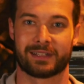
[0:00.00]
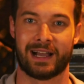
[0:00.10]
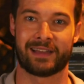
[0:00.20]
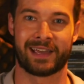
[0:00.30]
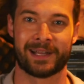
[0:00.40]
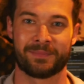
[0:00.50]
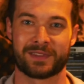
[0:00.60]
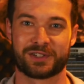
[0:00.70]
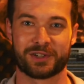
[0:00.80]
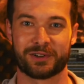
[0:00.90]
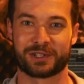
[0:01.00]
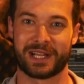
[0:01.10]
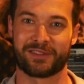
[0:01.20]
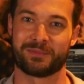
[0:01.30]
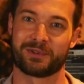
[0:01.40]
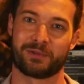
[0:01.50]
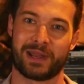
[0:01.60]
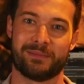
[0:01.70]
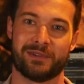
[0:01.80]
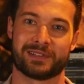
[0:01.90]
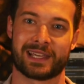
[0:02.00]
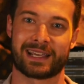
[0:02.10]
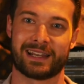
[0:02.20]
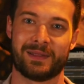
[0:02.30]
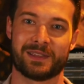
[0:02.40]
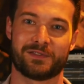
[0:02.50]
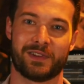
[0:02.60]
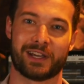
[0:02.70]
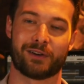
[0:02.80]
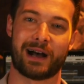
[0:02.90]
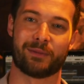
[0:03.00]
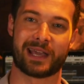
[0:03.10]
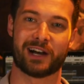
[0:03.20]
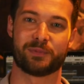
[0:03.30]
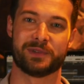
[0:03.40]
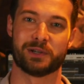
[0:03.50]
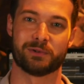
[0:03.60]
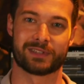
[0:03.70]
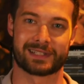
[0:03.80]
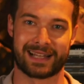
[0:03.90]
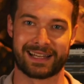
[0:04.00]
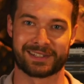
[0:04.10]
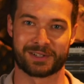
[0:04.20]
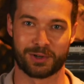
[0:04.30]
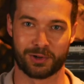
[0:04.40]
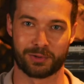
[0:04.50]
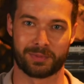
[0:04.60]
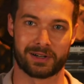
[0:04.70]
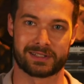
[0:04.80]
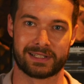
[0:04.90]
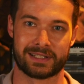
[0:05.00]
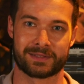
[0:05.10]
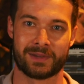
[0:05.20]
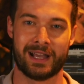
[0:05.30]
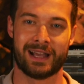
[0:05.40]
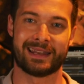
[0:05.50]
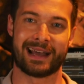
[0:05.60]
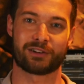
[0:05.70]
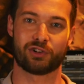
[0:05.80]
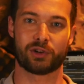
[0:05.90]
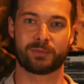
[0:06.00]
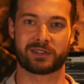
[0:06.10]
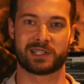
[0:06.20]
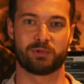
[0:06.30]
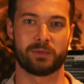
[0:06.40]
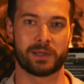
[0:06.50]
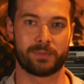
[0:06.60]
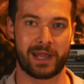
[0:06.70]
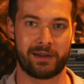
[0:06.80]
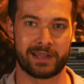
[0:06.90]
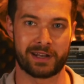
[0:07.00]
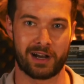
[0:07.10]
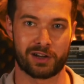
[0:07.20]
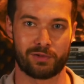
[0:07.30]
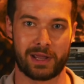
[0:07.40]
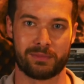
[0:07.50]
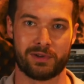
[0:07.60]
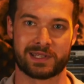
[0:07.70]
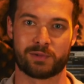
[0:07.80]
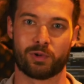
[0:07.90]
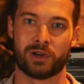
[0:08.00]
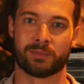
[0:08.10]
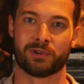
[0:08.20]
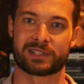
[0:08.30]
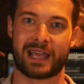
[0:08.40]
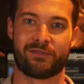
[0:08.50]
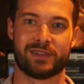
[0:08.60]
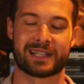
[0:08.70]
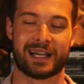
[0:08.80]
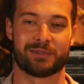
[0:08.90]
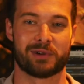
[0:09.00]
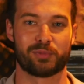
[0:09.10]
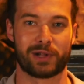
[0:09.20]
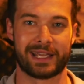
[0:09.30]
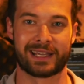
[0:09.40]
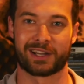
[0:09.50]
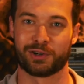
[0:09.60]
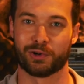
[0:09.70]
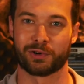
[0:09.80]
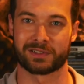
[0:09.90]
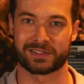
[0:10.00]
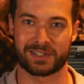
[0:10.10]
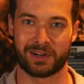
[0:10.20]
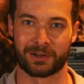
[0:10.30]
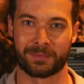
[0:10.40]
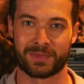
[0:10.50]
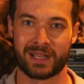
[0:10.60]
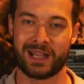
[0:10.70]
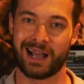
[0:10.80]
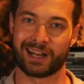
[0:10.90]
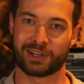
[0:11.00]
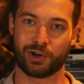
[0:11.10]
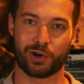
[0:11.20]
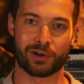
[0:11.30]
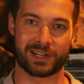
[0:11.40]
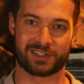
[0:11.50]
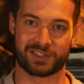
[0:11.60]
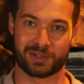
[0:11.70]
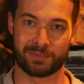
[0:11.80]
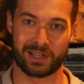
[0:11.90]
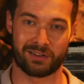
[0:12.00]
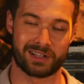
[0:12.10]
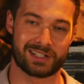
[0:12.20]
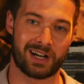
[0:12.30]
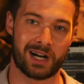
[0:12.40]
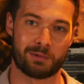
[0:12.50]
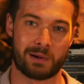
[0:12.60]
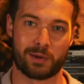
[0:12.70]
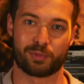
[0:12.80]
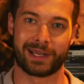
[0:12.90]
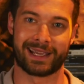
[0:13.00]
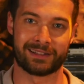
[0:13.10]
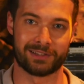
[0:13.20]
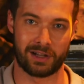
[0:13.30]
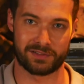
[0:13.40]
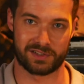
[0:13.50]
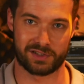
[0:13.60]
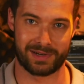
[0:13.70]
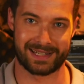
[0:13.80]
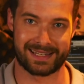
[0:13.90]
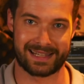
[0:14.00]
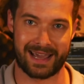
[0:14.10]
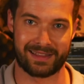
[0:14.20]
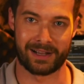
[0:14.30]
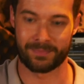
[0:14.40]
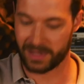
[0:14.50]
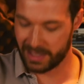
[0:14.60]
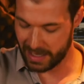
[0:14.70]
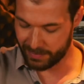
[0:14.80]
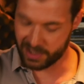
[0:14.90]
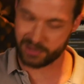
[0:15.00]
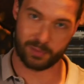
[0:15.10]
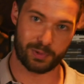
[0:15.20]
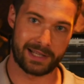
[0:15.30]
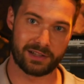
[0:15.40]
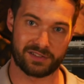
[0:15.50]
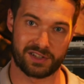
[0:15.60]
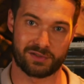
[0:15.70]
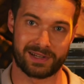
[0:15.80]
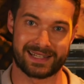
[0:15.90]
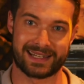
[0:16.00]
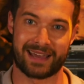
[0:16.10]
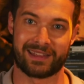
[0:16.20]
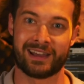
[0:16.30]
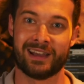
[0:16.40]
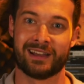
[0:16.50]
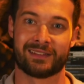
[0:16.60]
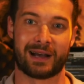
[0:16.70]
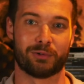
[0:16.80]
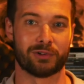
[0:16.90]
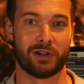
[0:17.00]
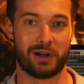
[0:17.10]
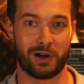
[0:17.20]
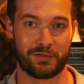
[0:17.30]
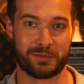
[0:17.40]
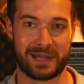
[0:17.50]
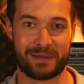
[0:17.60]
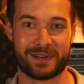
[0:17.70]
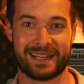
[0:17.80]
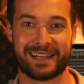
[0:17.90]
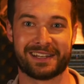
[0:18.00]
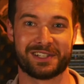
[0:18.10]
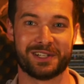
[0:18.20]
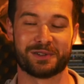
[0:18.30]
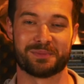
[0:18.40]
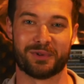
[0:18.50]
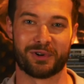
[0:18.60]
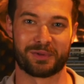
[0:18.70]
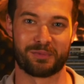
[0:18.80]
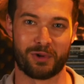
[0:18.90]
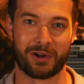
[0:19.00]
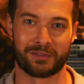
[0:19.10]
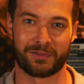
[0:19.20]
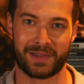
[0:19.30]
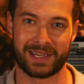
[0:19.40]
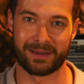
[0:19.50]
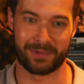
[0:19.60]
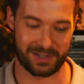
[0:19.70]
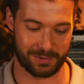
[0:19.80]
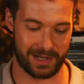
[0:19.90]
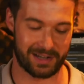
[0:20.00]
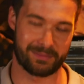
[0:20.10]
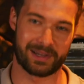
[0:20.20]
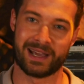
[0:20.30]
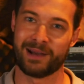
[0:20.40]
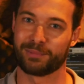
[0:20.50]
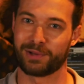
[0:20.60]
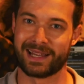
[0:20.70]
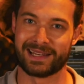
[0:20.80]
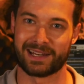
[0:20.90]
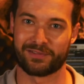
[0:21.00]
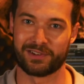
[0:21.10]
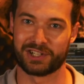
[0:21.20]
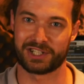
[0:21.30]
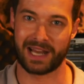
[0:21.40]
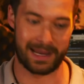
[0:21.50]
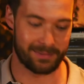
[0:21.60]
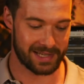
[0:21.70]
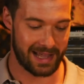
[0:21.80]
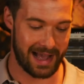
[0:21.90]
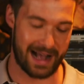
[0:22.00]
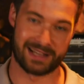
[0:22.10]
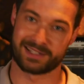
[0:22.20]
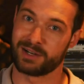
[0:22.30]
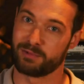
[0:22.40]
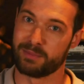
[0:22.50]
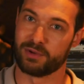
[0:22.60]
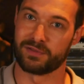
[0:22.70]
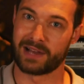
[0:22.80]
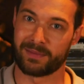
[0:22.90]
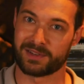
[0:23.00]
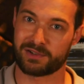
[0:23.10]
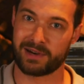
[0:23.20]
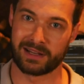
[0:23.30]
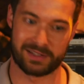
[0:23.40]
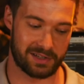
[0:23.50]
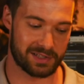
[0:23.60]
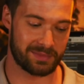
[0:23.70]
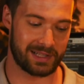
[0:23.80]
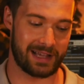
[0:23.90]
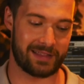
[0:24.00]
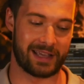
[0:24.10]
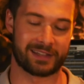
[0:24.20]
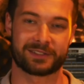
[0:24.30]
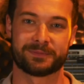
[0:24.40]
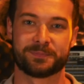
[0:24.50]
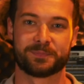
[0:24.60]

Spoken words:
Hi there, it's George here from Create Music, and in this video I'll be helping you understand chord boxes. Now, chord boxes will be appearing in our Create Music workbooks every time that we're playing a chord song. And a chord is just something on guitar where we're playing lots of strings together. And because we're playing lots of strings together, that will often mean we're needing to use more than one finger because we are going to be playing different shapes as we move down the strings. So something like this.